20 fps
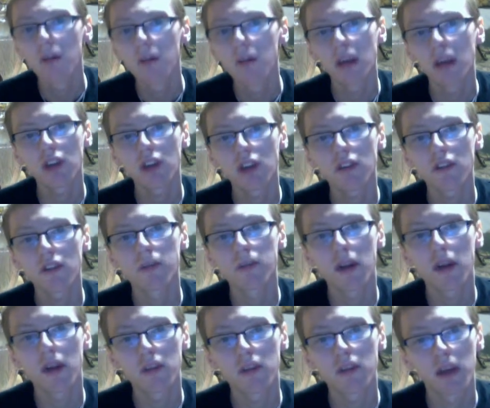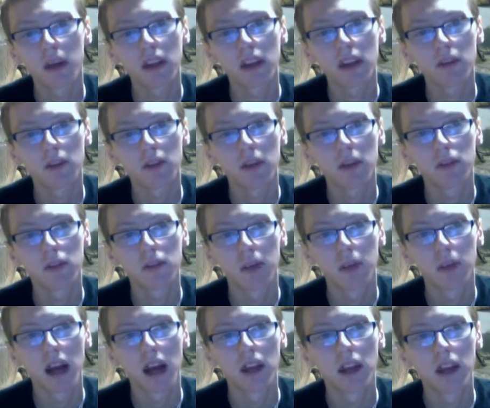Make sure it's a binding spell to
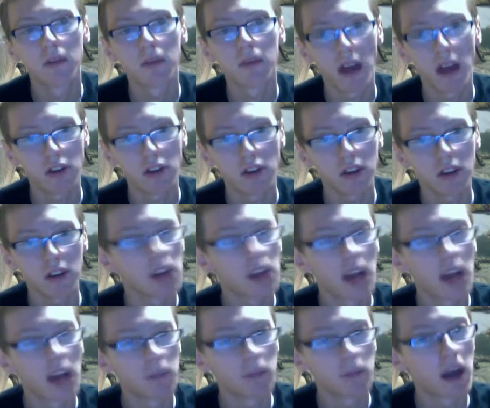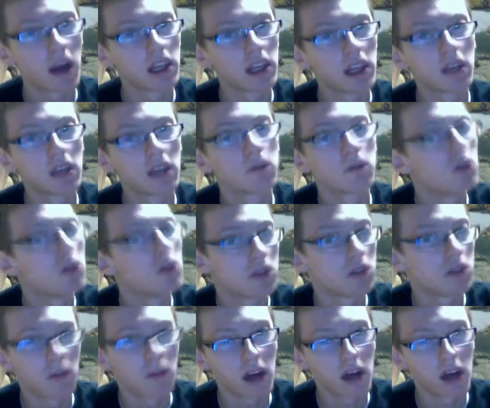bind the magic, not binding them to
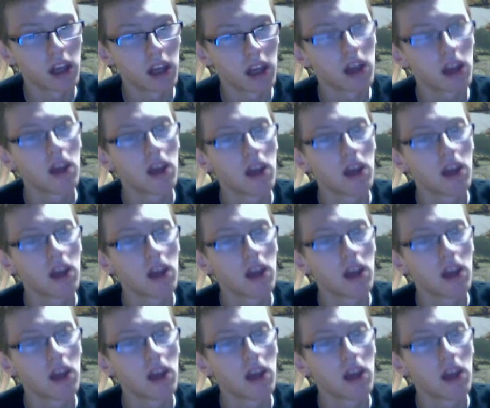somebody.